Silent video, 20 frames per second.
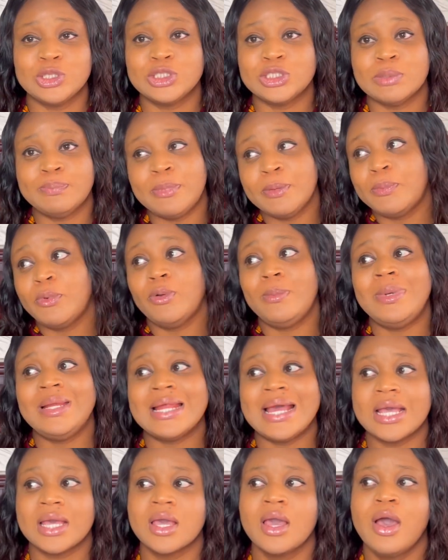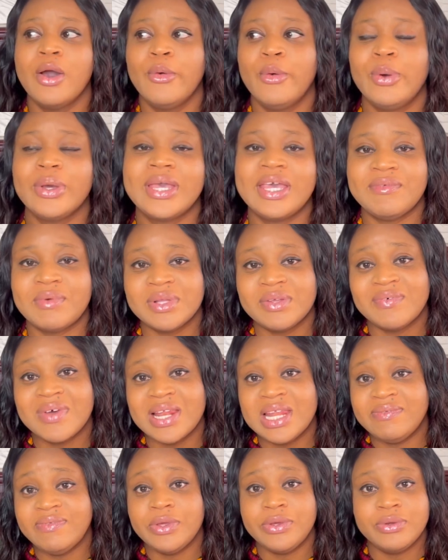So people will be like, okay, what if I
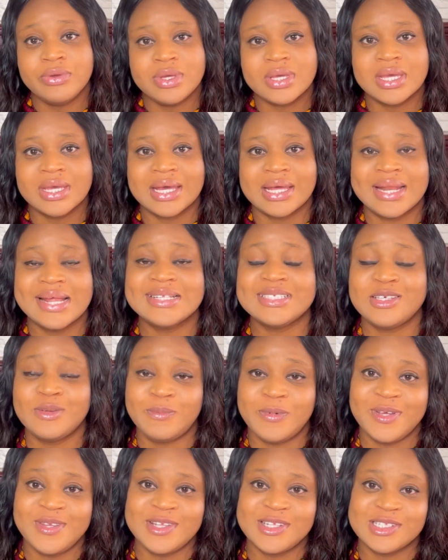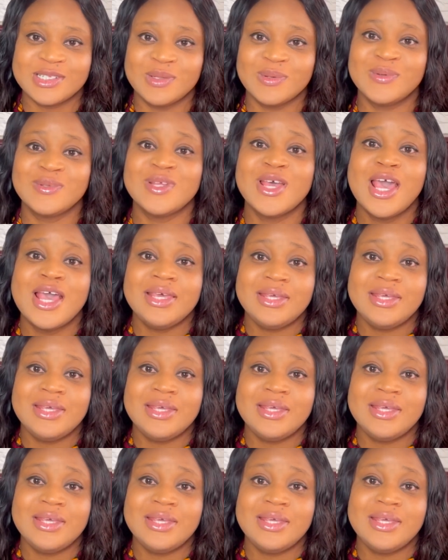leave the UK, can I still pay this loan?